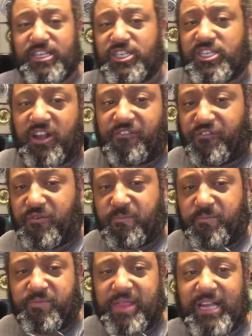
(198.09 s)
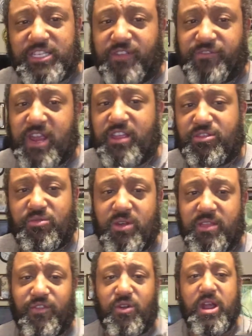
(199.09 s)
stuff that I threw on
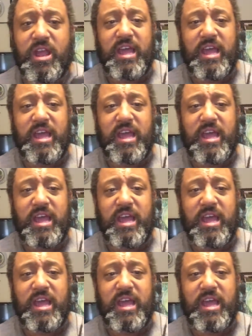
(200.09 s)
the floor.